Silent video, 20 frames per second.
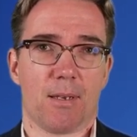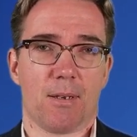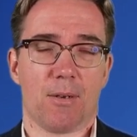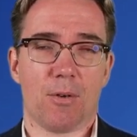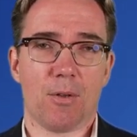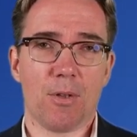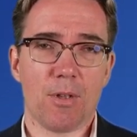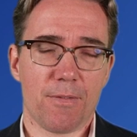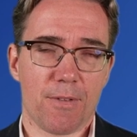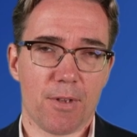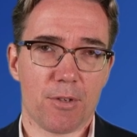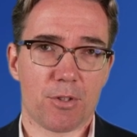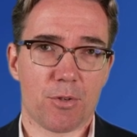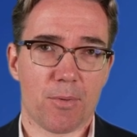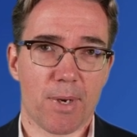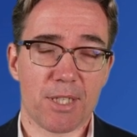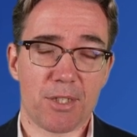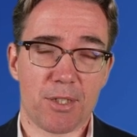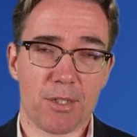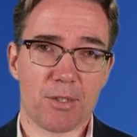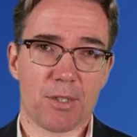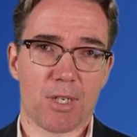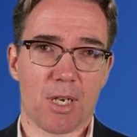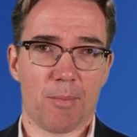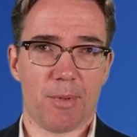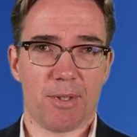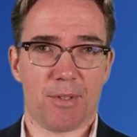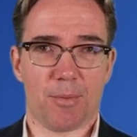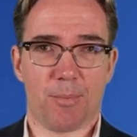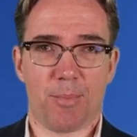All of those questions
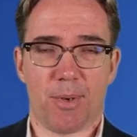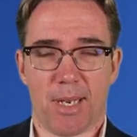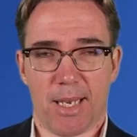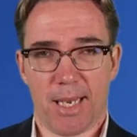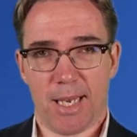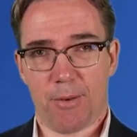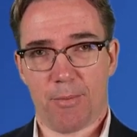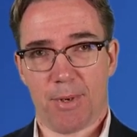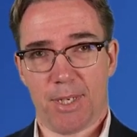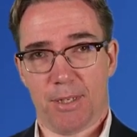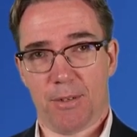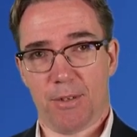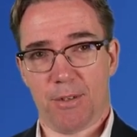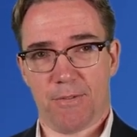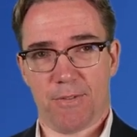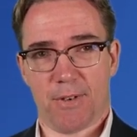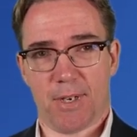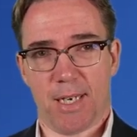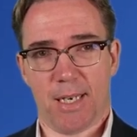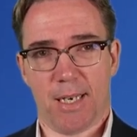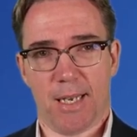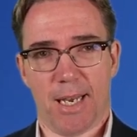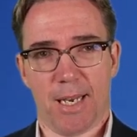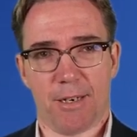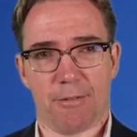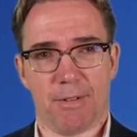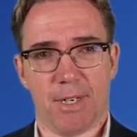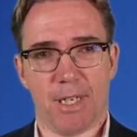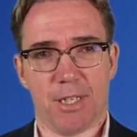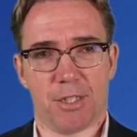come into play when you define a
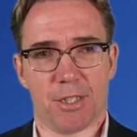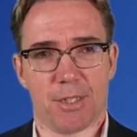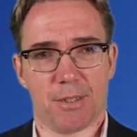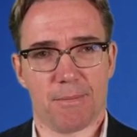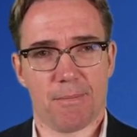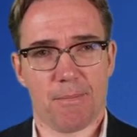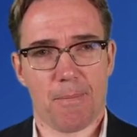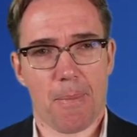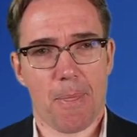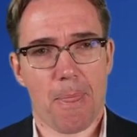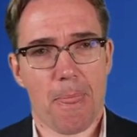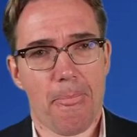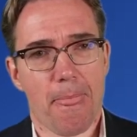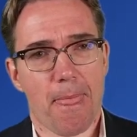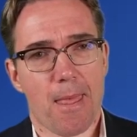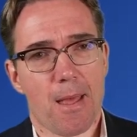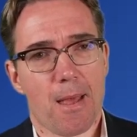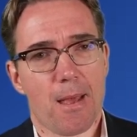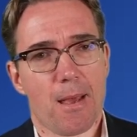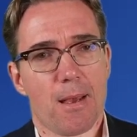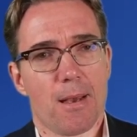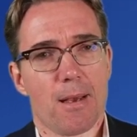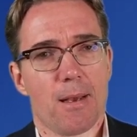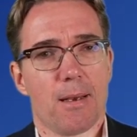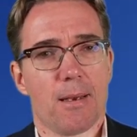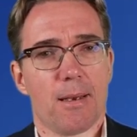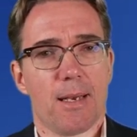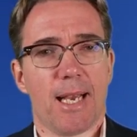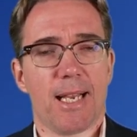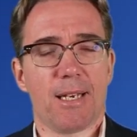region.
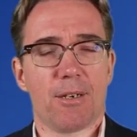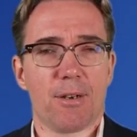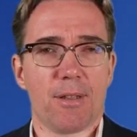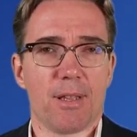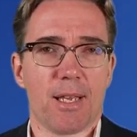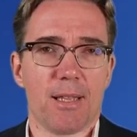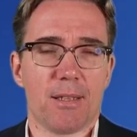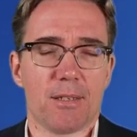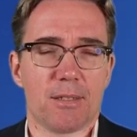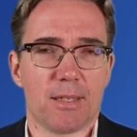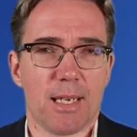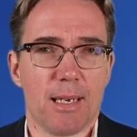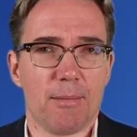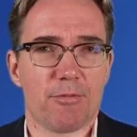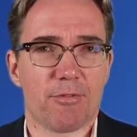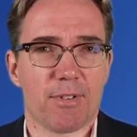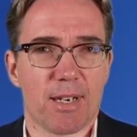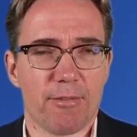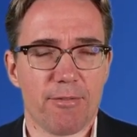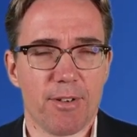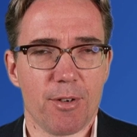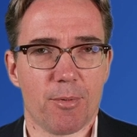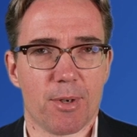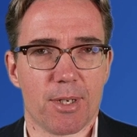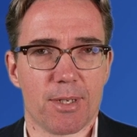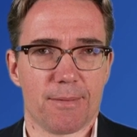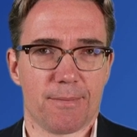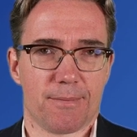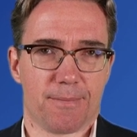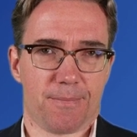And are they the same for everyone?